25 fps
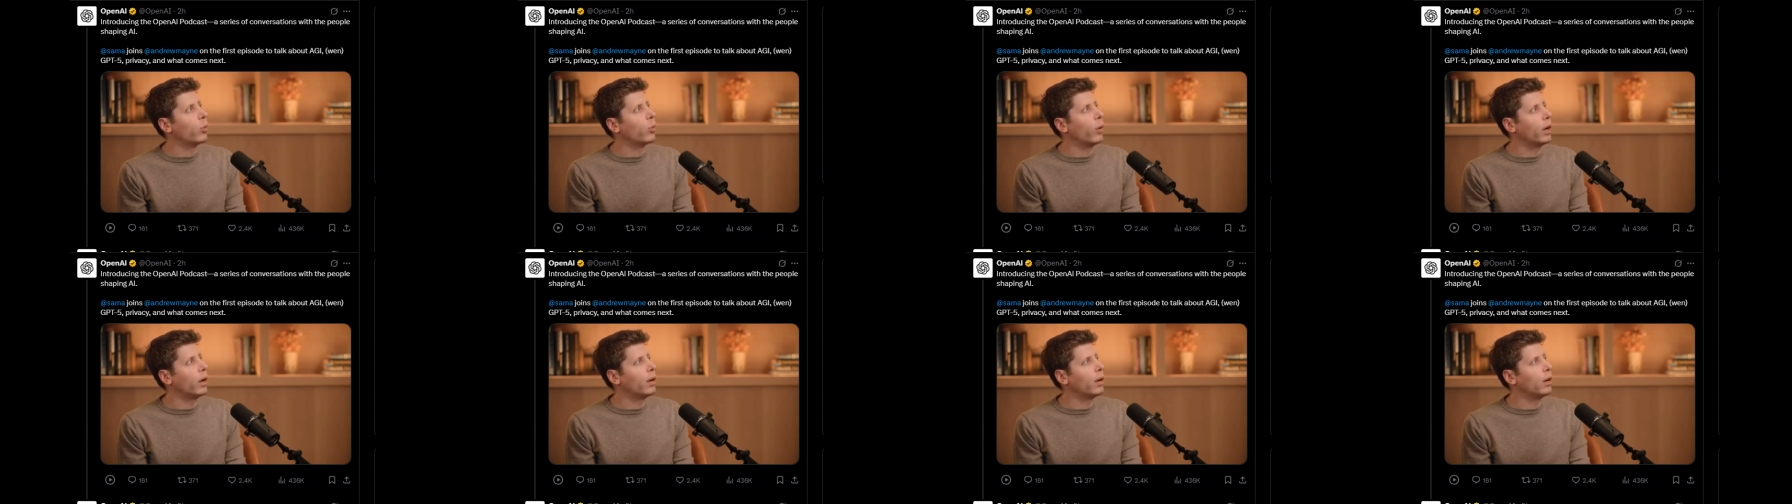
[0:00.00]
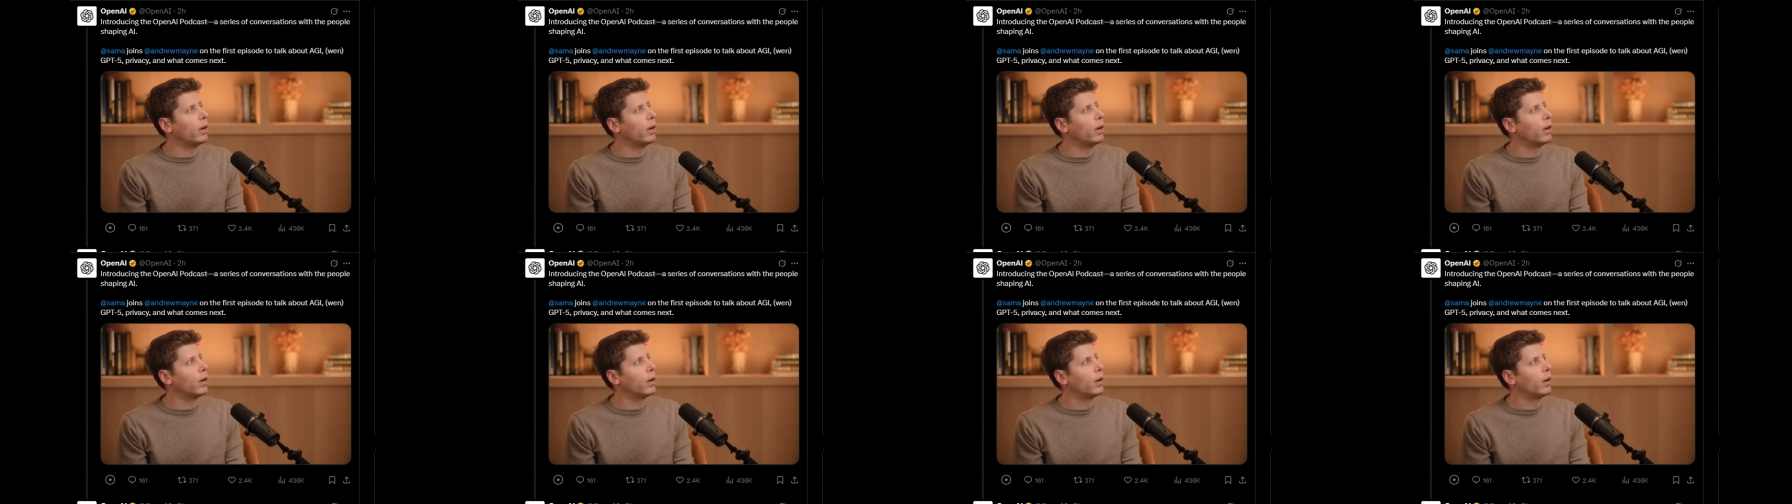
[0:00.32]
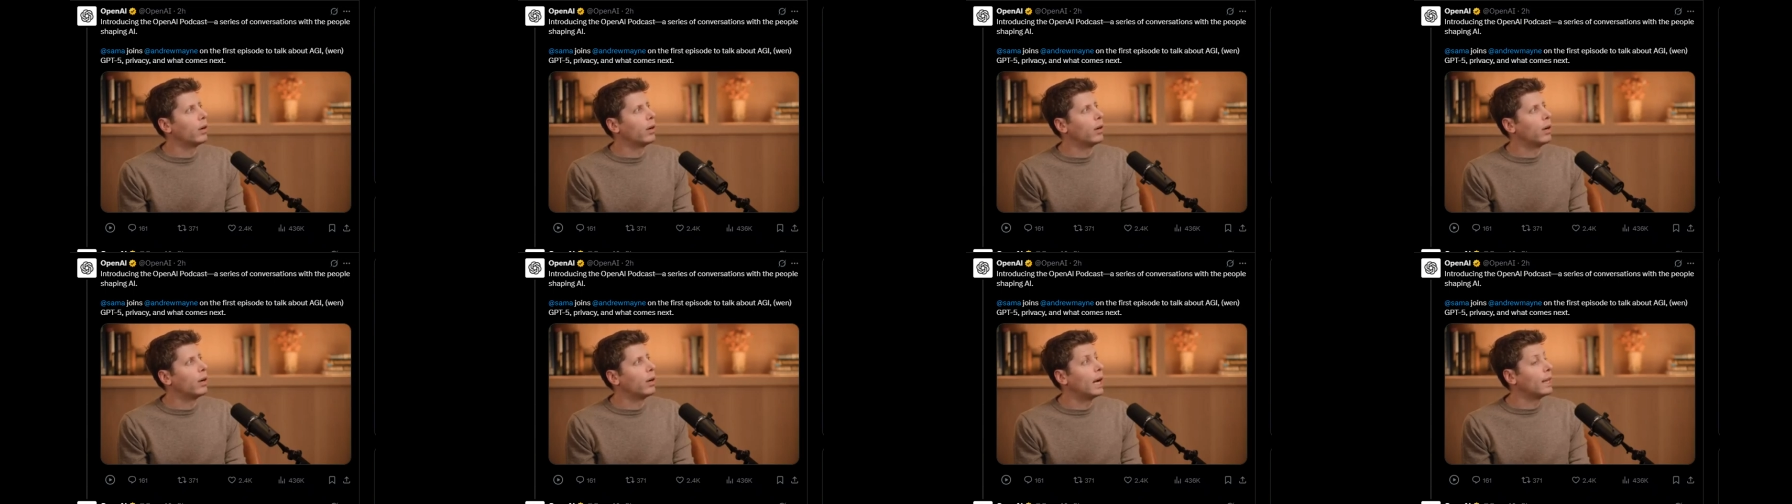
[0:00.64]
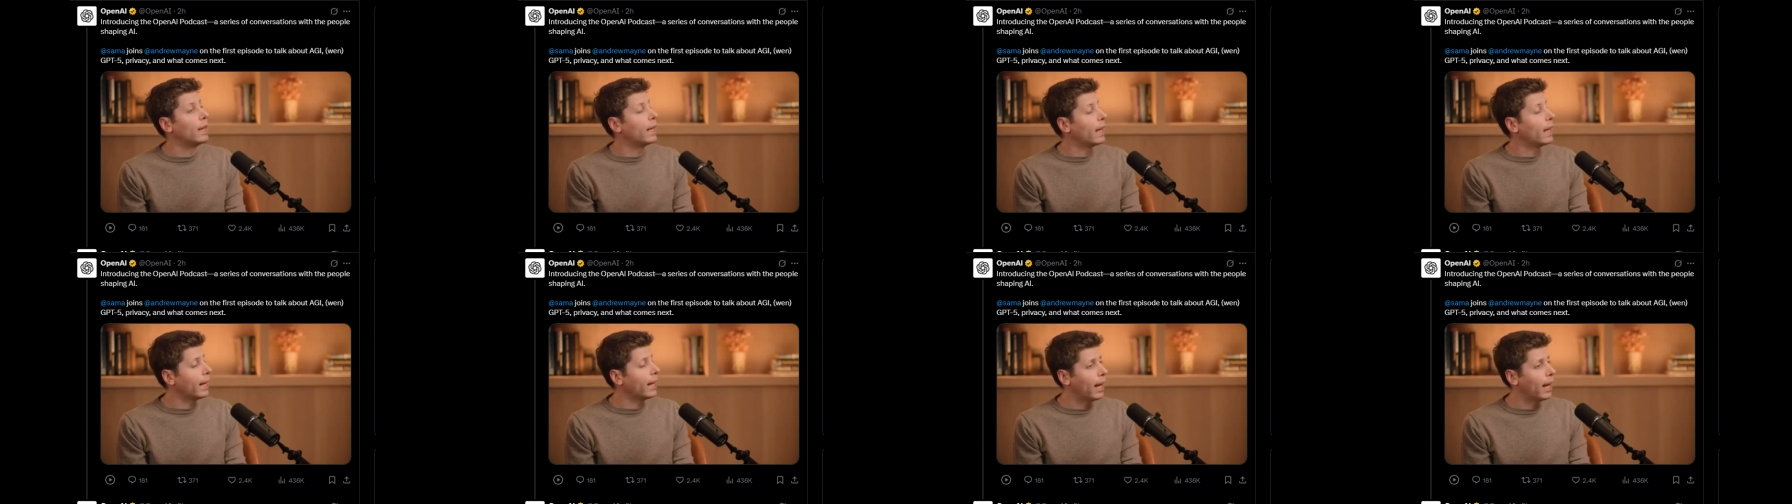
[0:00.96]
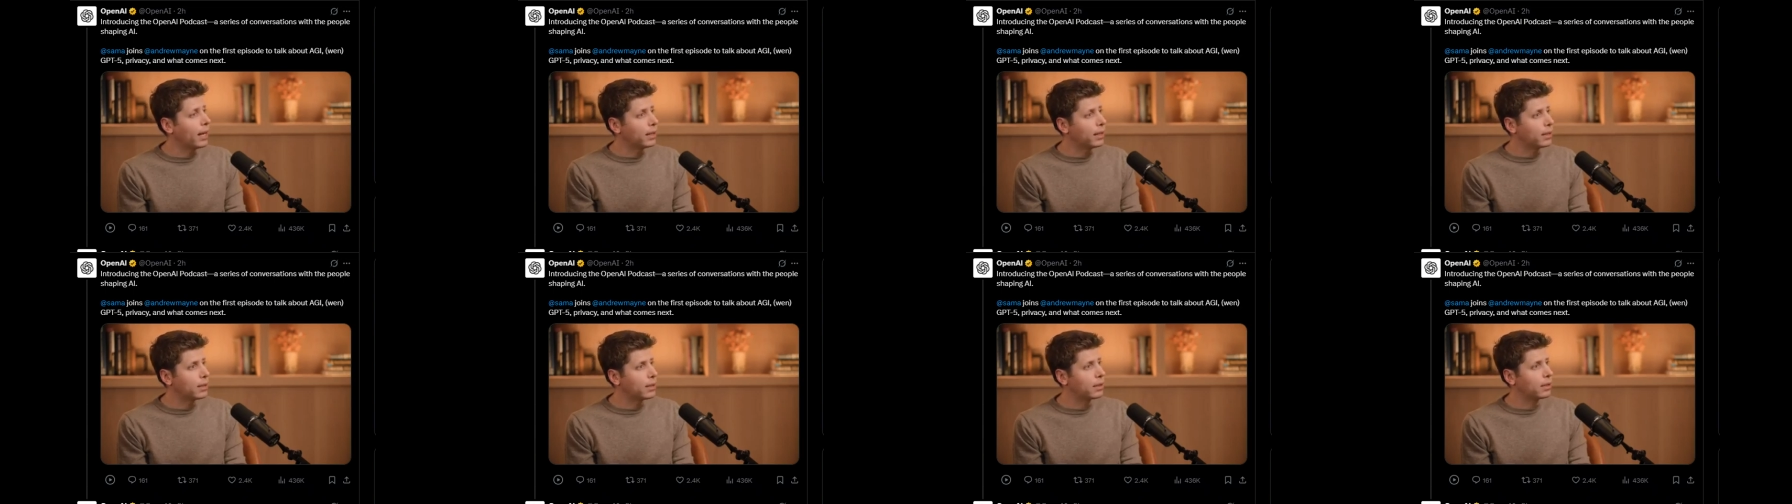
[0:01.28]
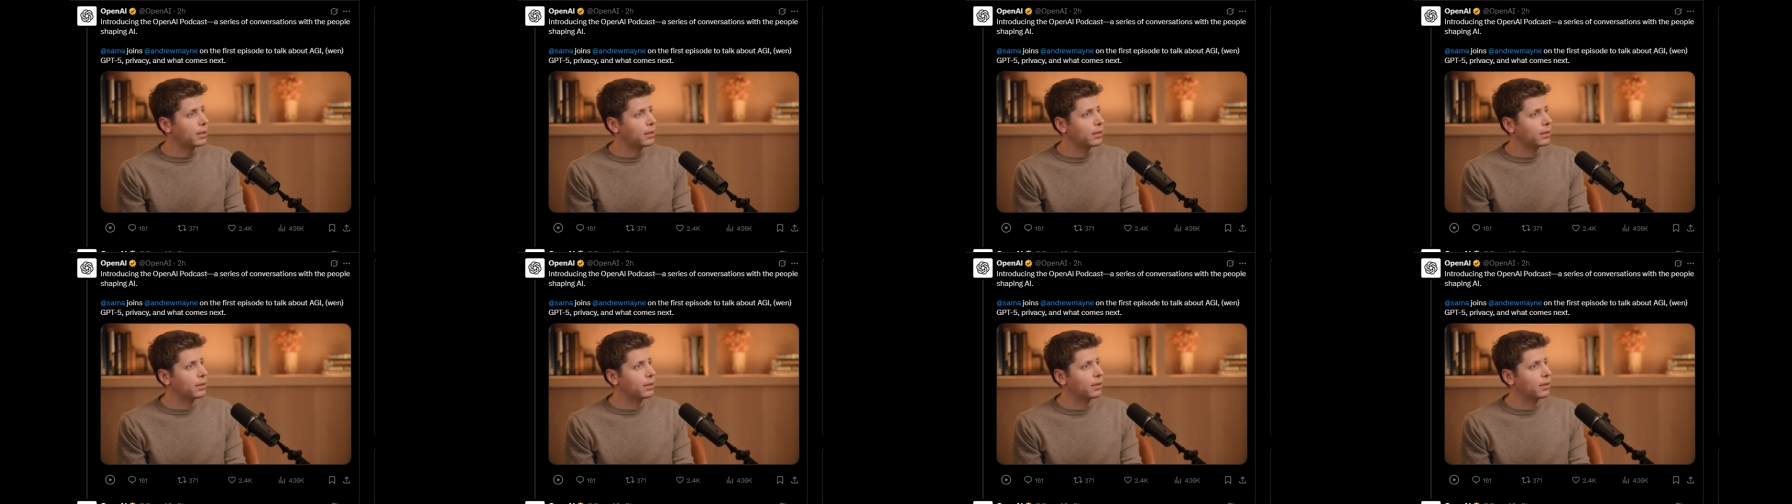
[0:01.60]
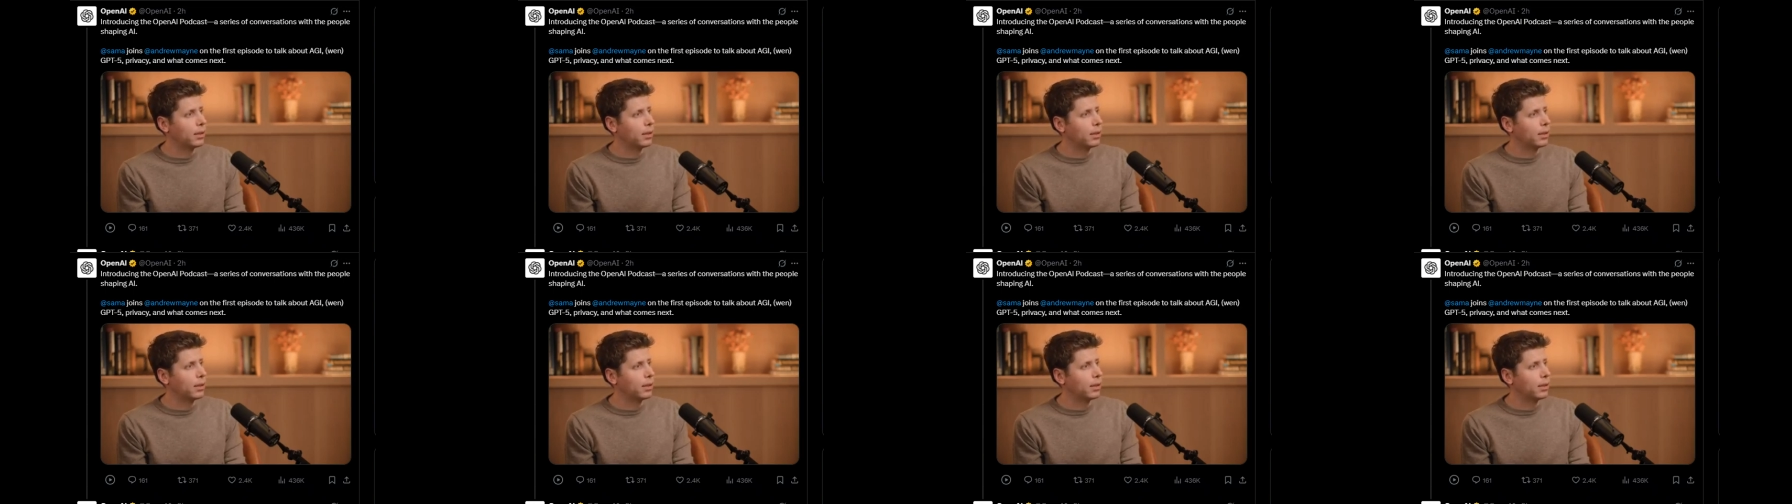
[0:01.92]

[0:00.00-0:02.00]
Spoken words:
where I like ads.